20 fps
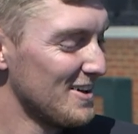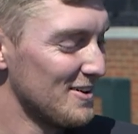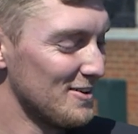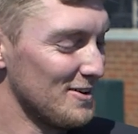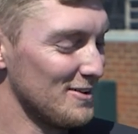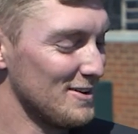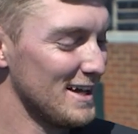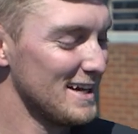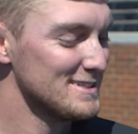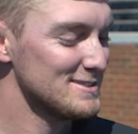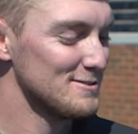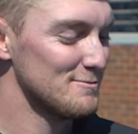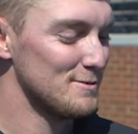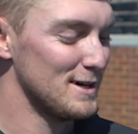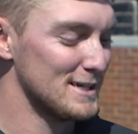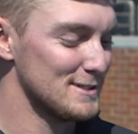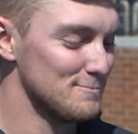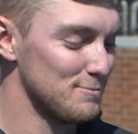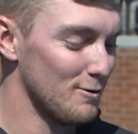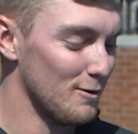no, that's the
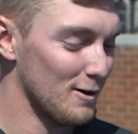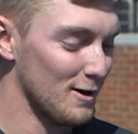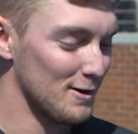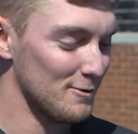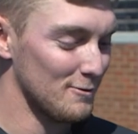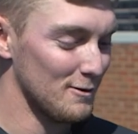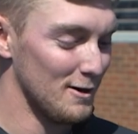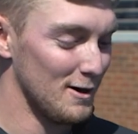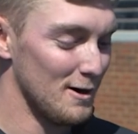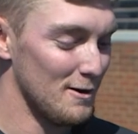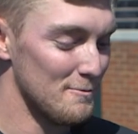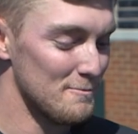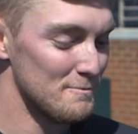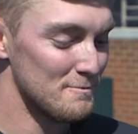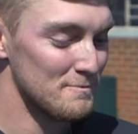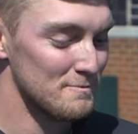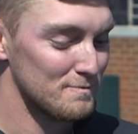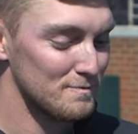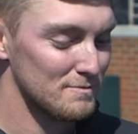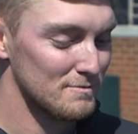best part.
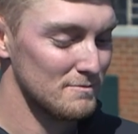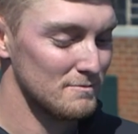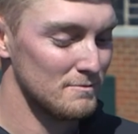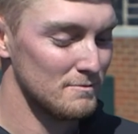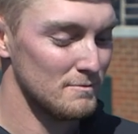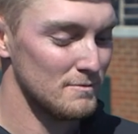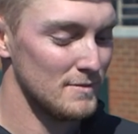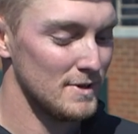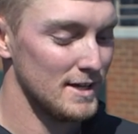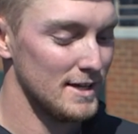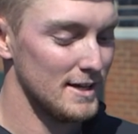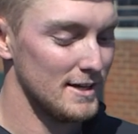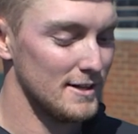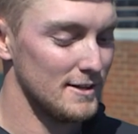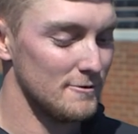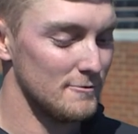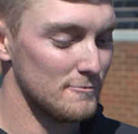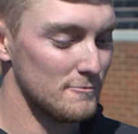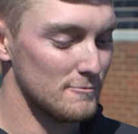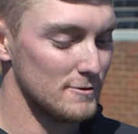Um, me
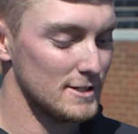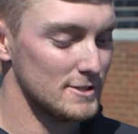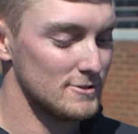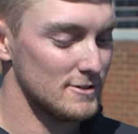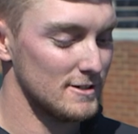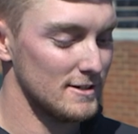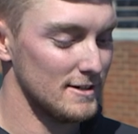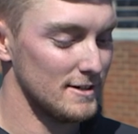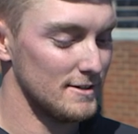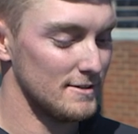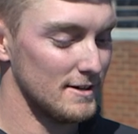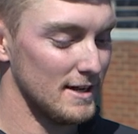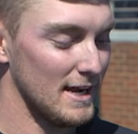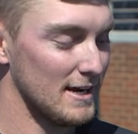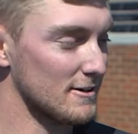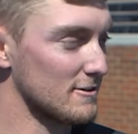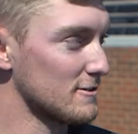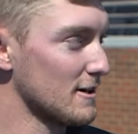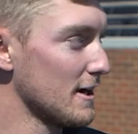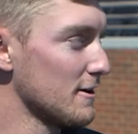and Richard had,
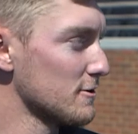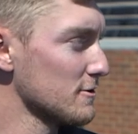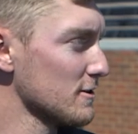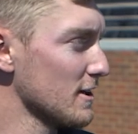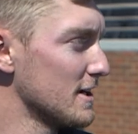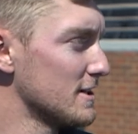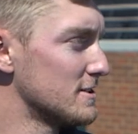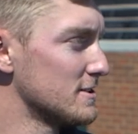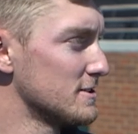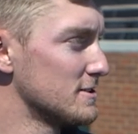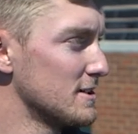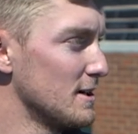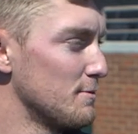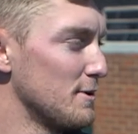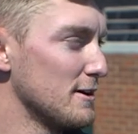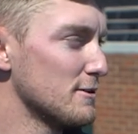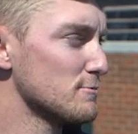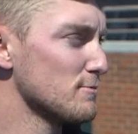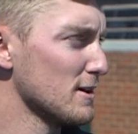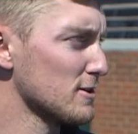had a great relationship.
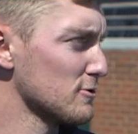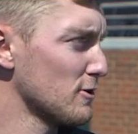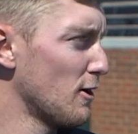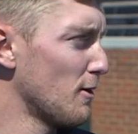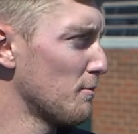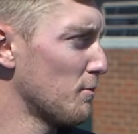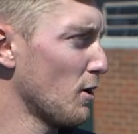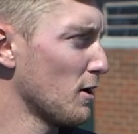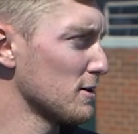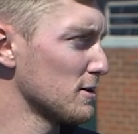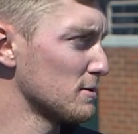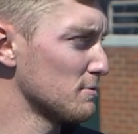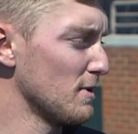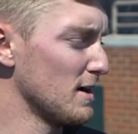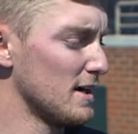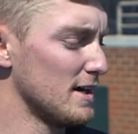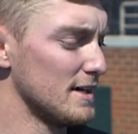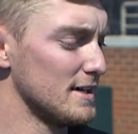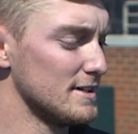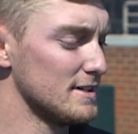He was my throwing partner
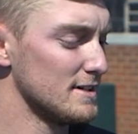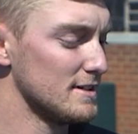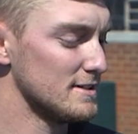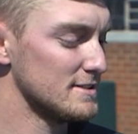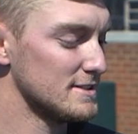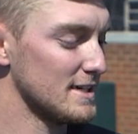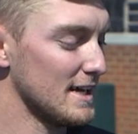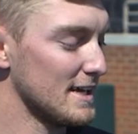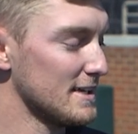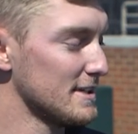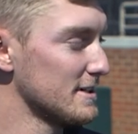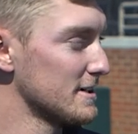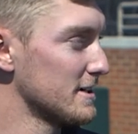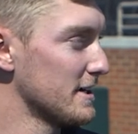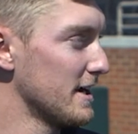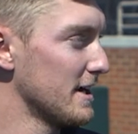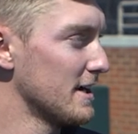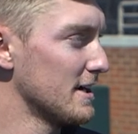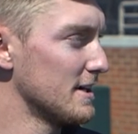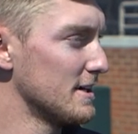my second year
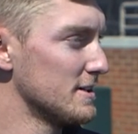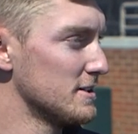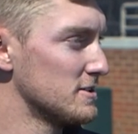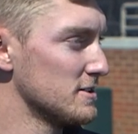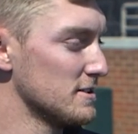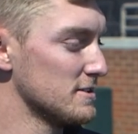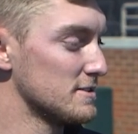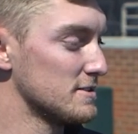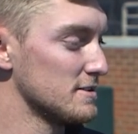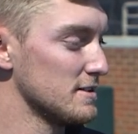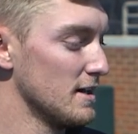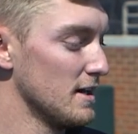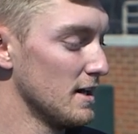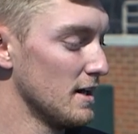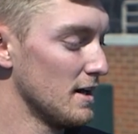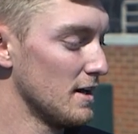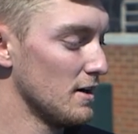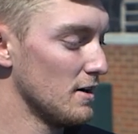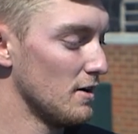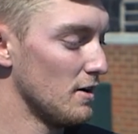here, and it's just
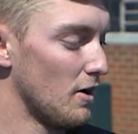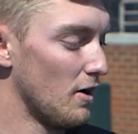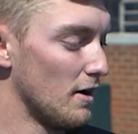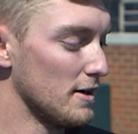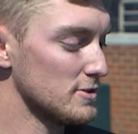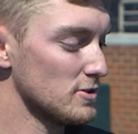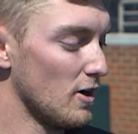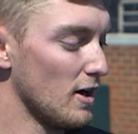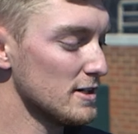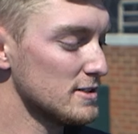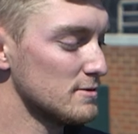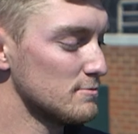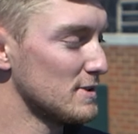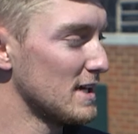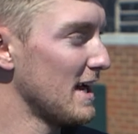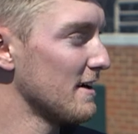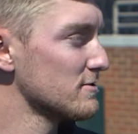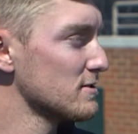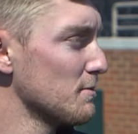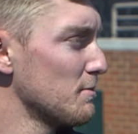it's awesome
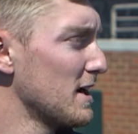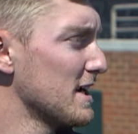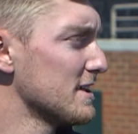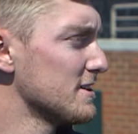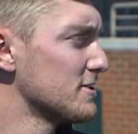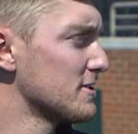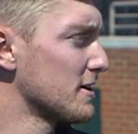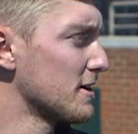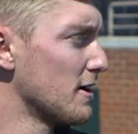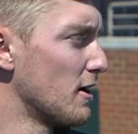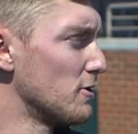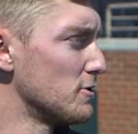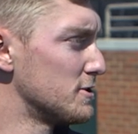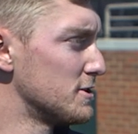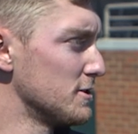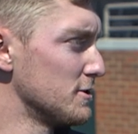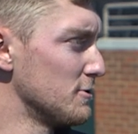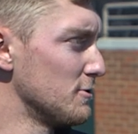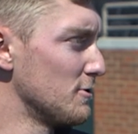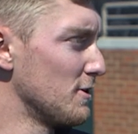to have somebody you go
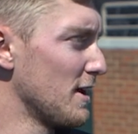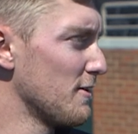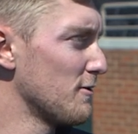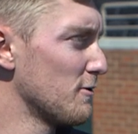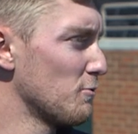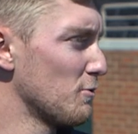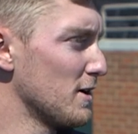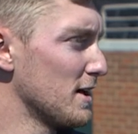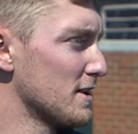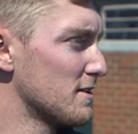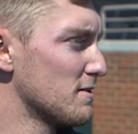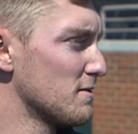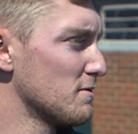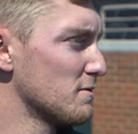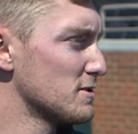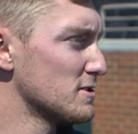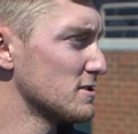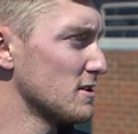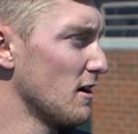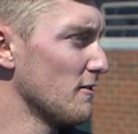to, even with
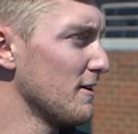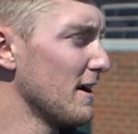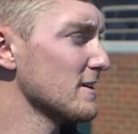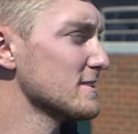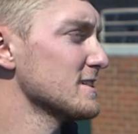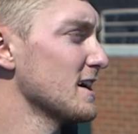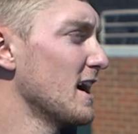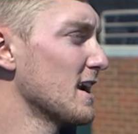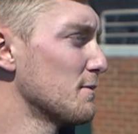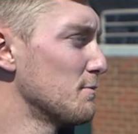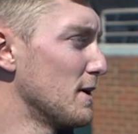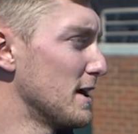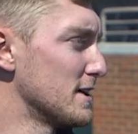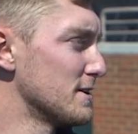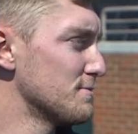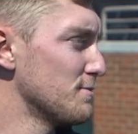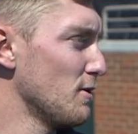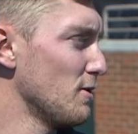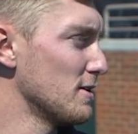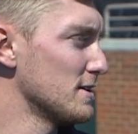stuff outside of
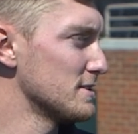baseball.